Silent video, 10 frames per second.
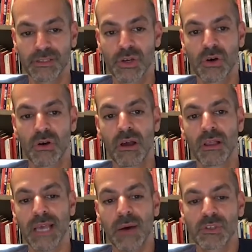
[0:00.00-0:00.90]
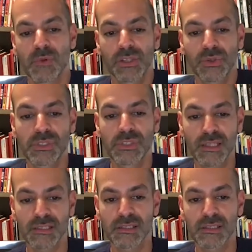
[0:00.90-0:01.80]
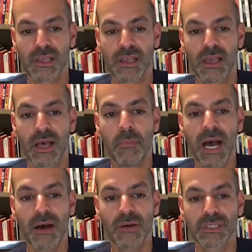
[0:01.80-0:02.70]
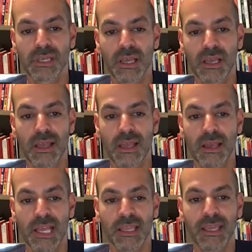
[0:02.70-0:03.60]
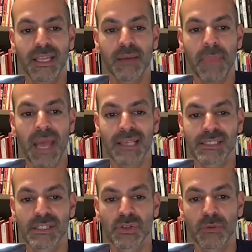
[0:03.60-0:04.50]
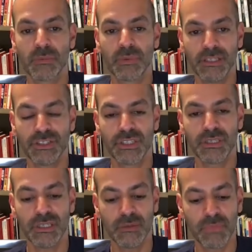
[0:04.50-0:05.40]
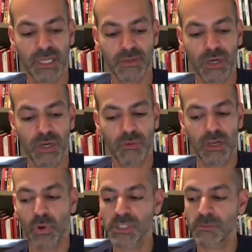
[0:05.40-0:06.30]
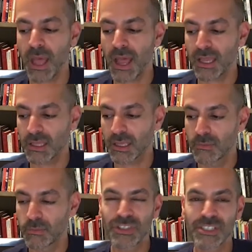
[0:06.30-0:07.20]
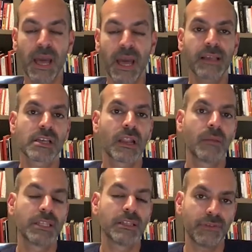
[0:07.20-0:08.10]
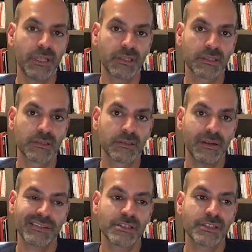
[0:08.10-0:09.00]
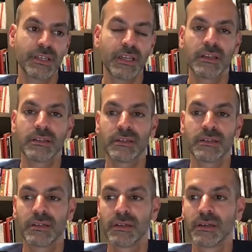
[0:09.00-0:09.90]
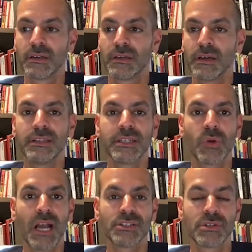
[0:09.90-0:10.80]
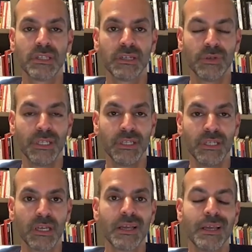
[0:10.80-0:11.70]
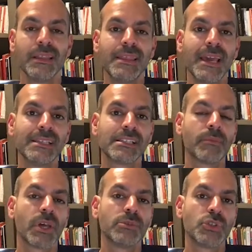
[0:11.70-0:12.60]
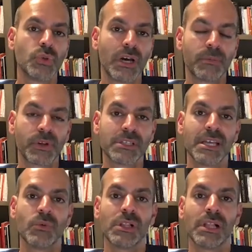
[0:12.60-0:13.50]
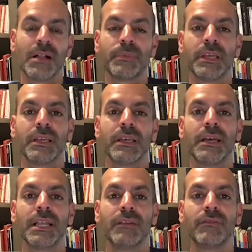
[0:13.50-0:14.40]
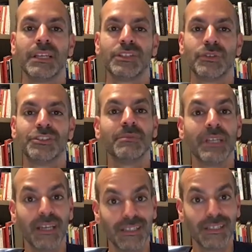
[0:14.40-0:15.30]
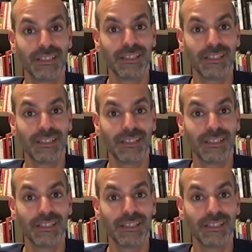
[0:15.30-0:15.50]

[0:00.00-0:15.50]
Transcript: So that was my two cents about getting a master's or a PhD. But what about a post-bac? Post-bacs are a little bit different. They're essentially another undergraduate degree. They sometimes do help because they will help elevate your GPAs.